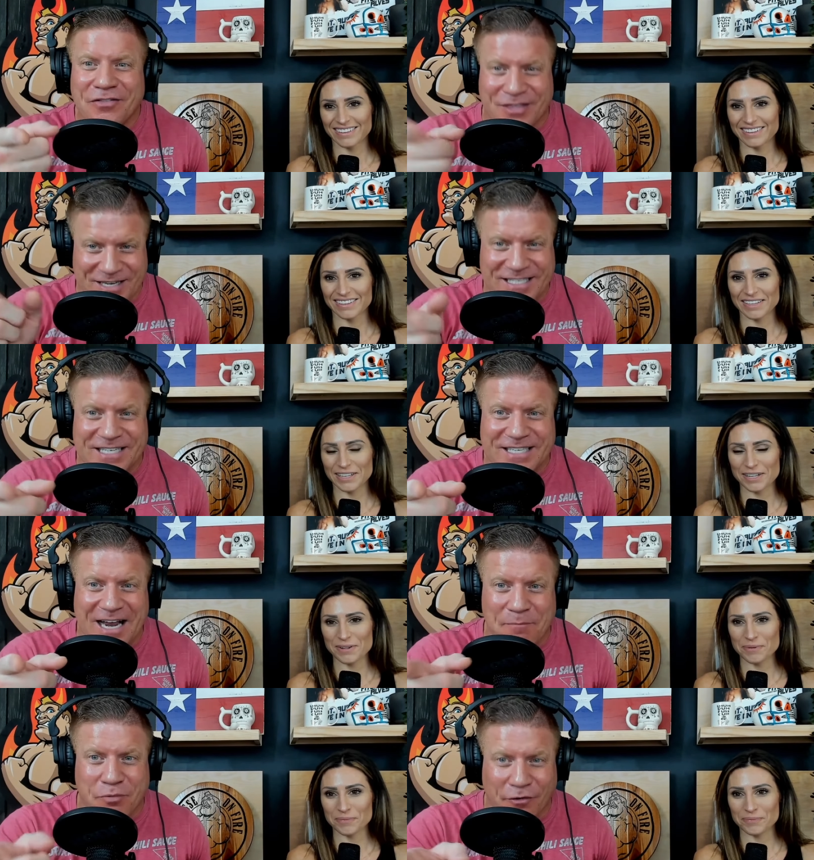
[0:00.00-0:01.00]
Speaker 1: this is
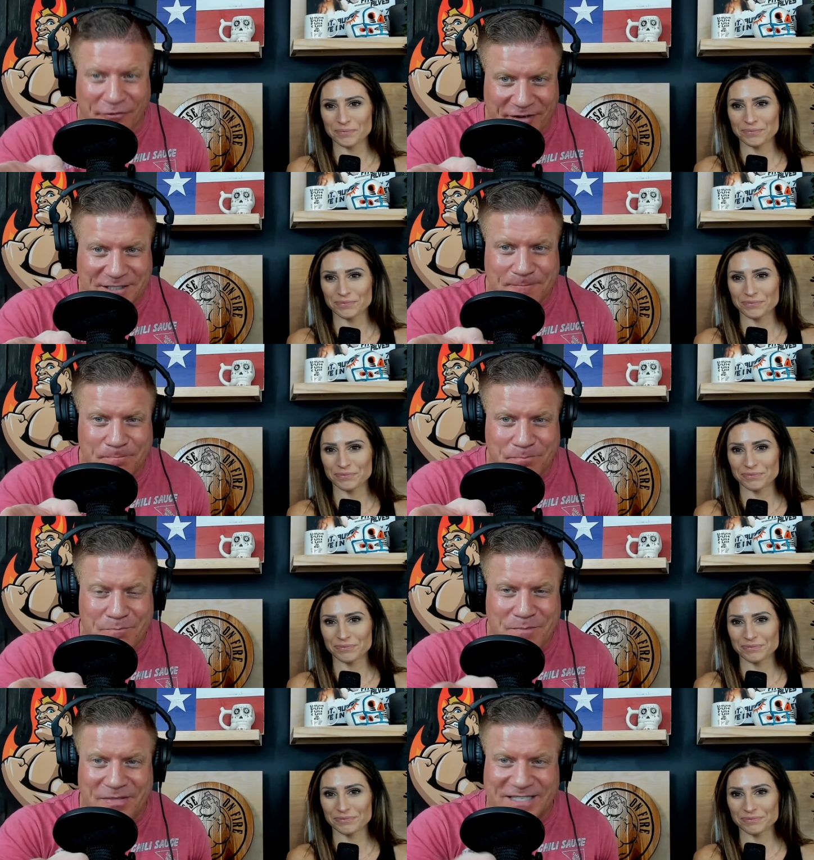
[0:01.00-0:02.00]
like a perfect,
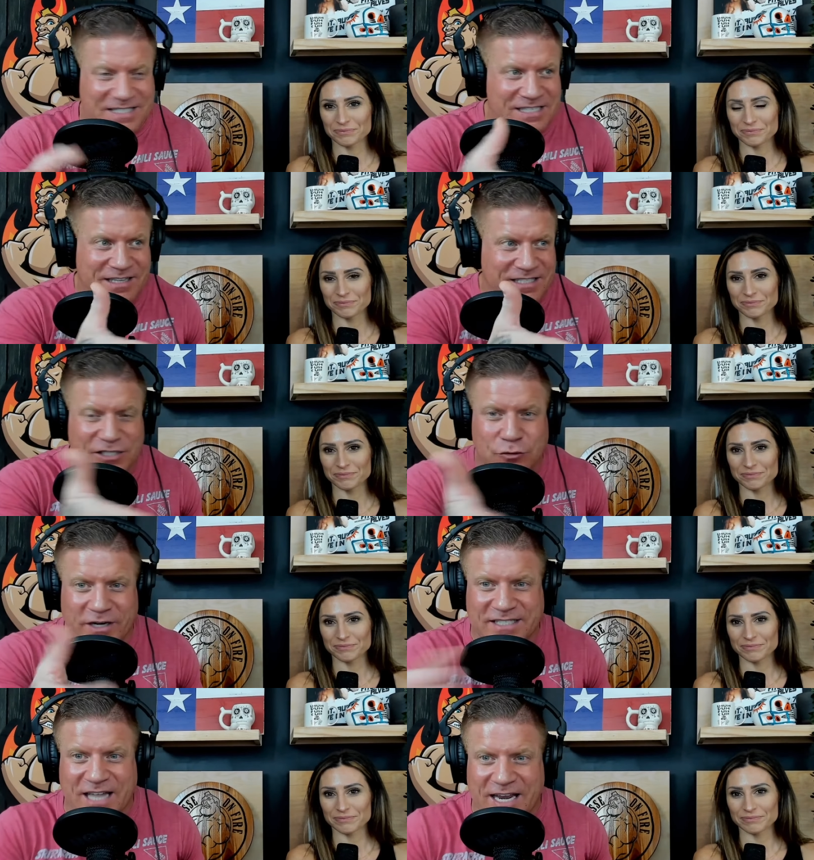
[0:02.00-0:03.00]
this is, this is what
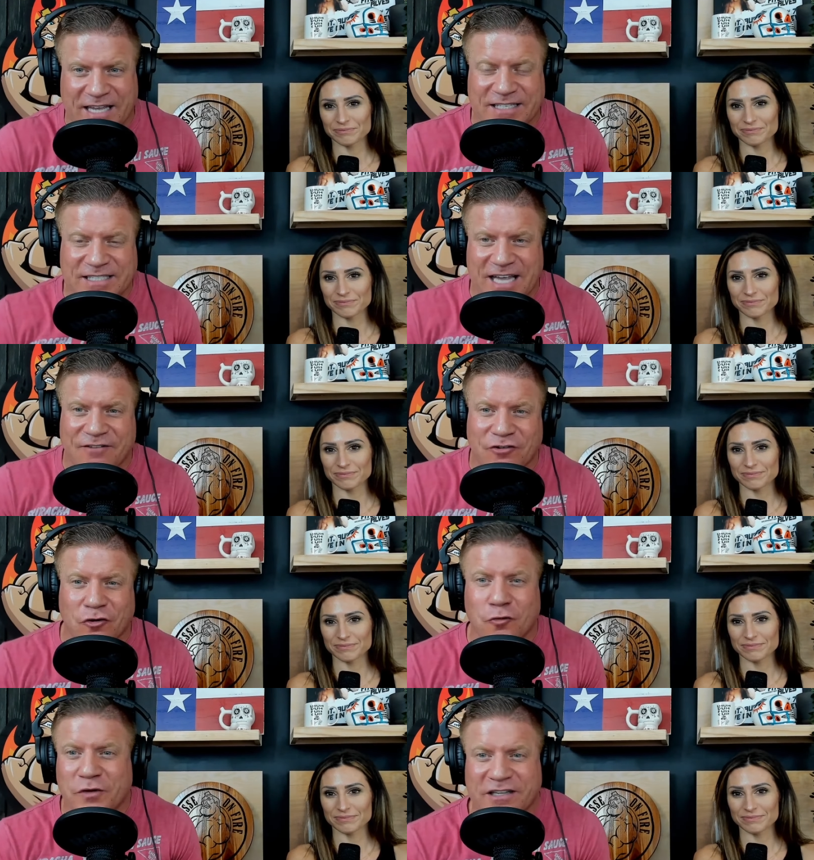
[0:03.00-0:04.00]
it's like inside of a
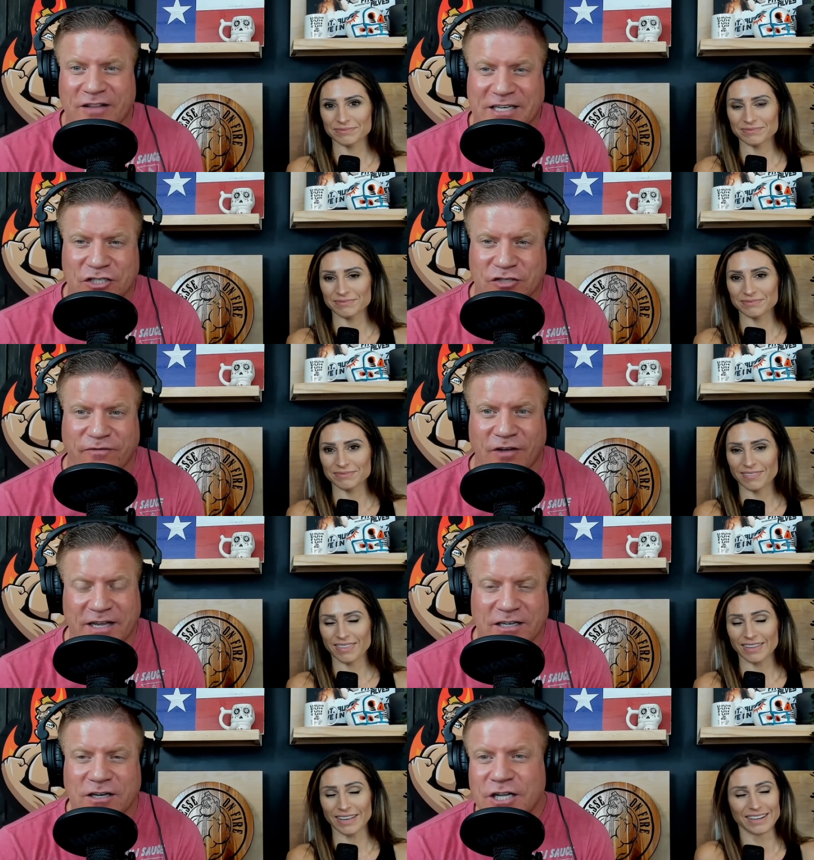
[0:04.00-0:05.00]
girl when you like just
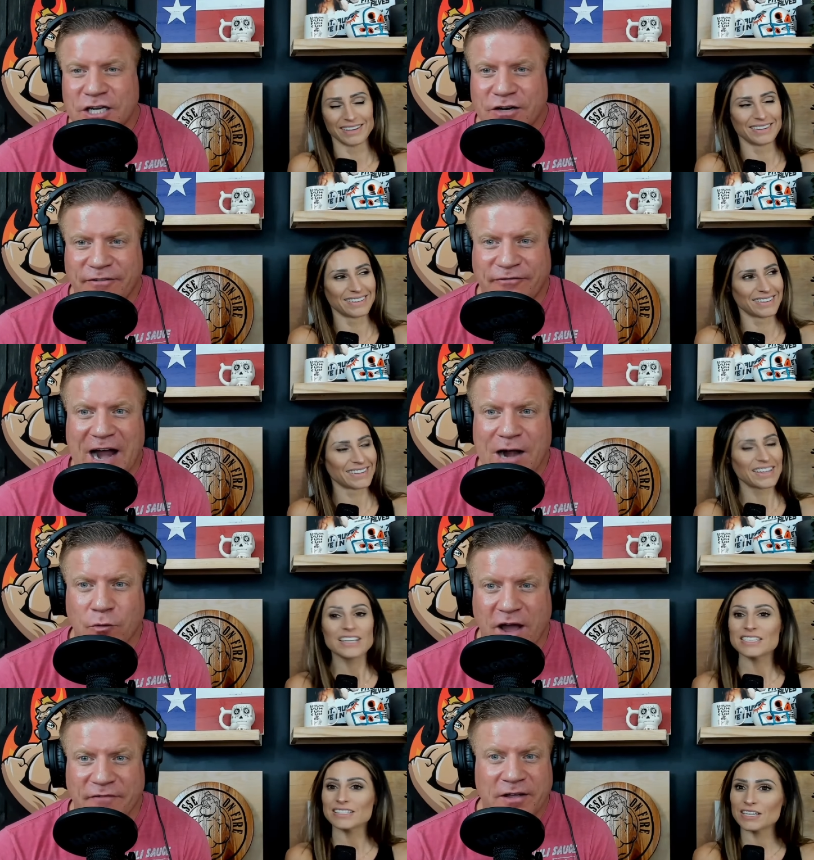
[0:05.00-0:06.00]
fucking fire
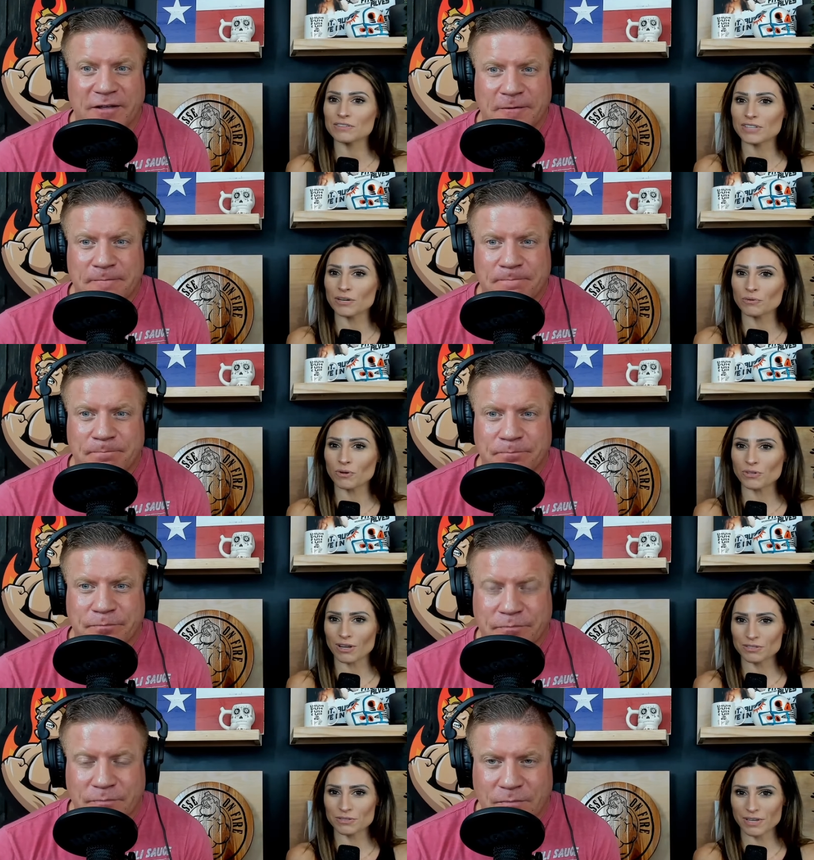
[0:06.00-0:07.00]
went Did off. They
Speaker 2: they rolled
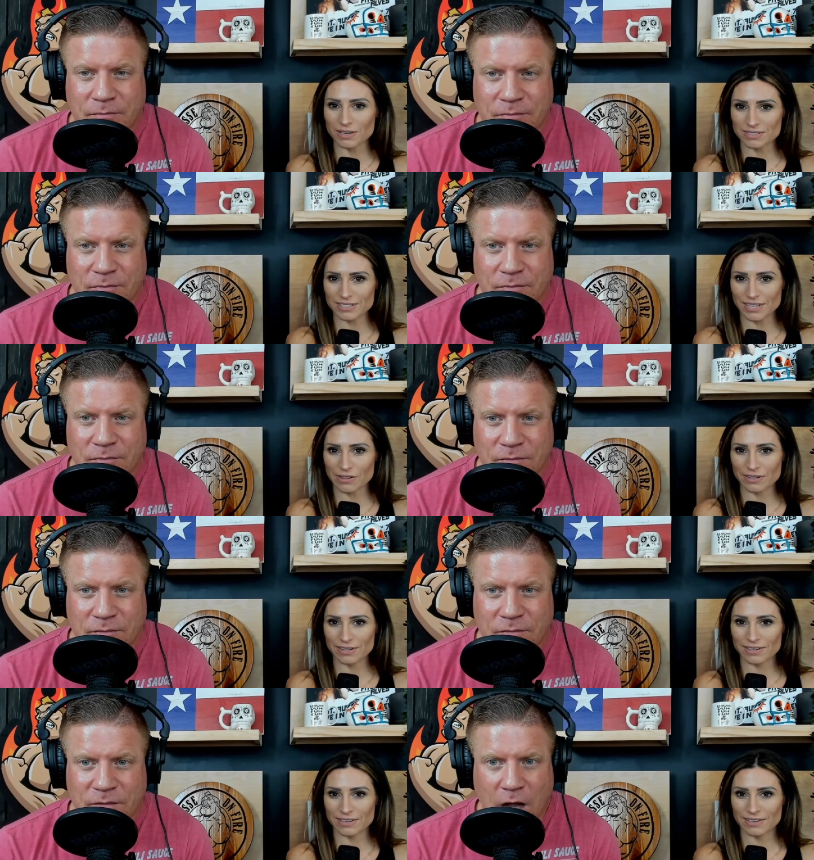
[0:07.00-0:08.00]
all two thousand together
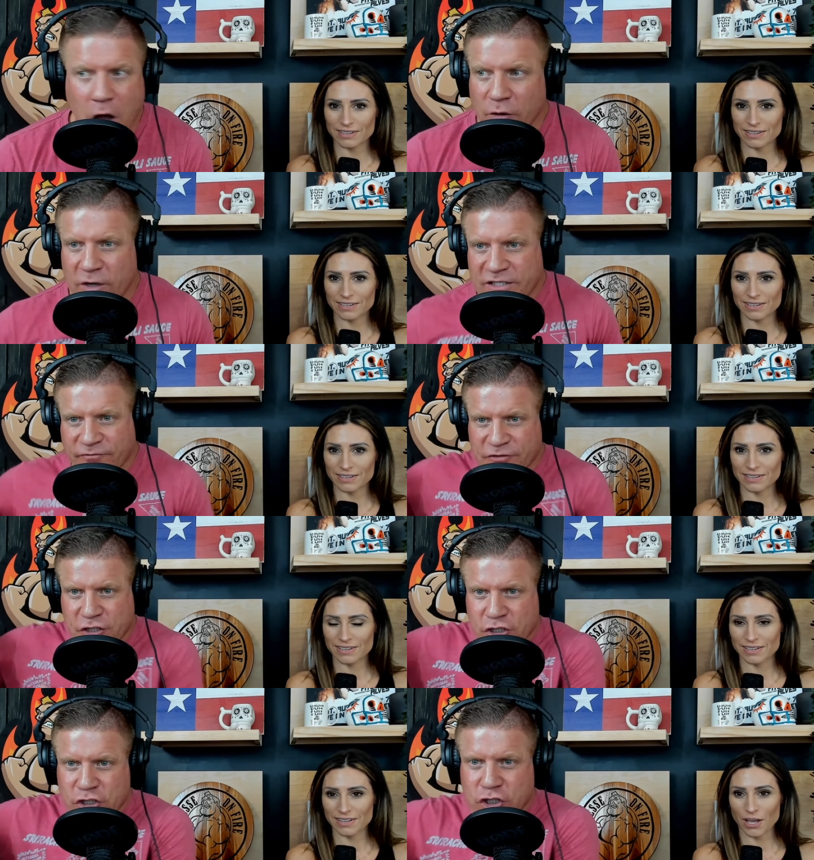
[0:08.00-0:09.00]
Speaker 1: all at once.
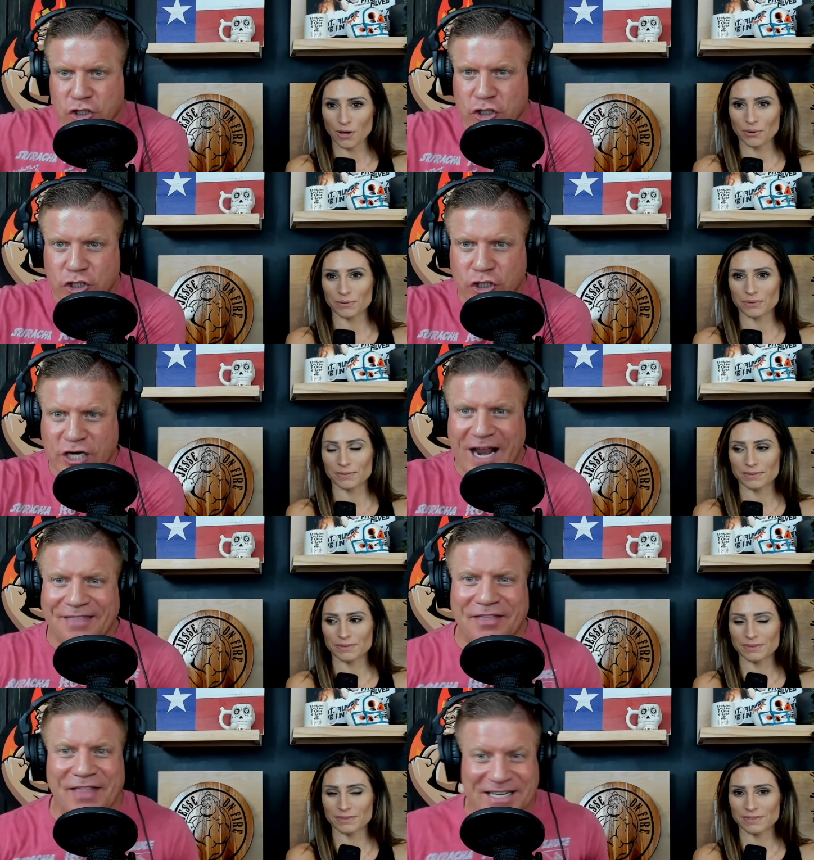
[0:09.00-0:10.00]
Oh.
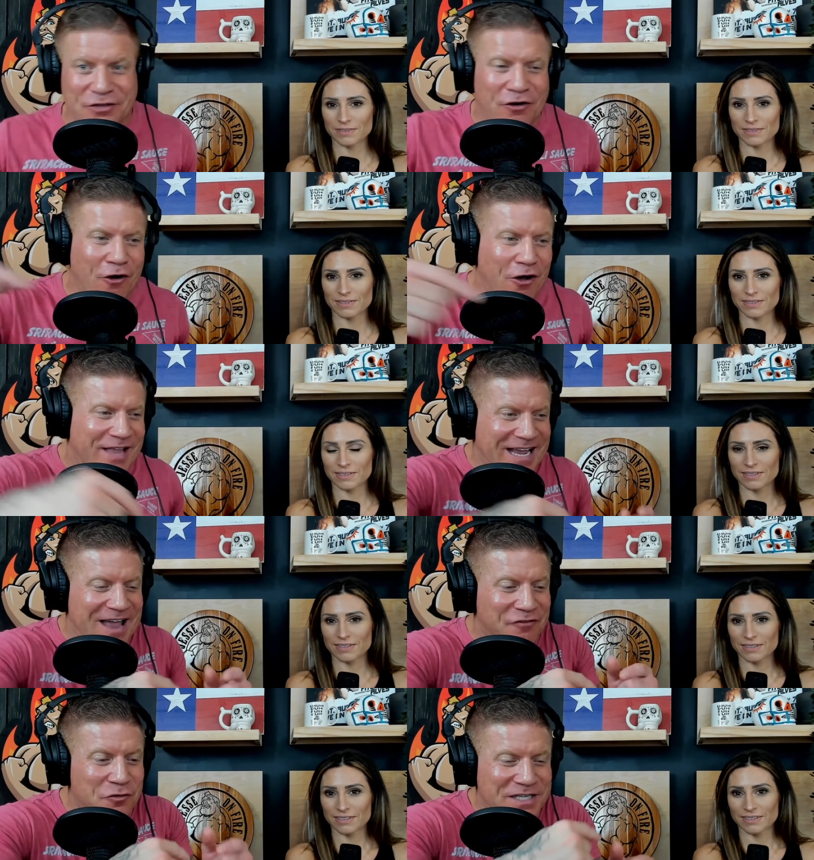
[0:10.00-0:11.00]
And then like so they're all like
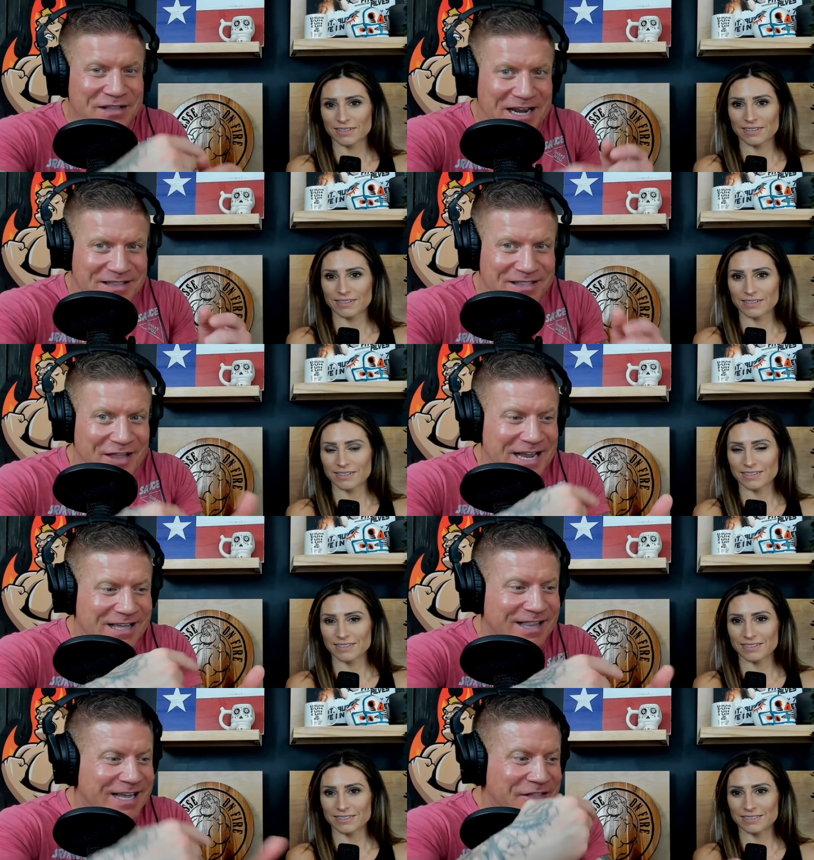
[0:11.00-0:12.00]
everyone like they'll like click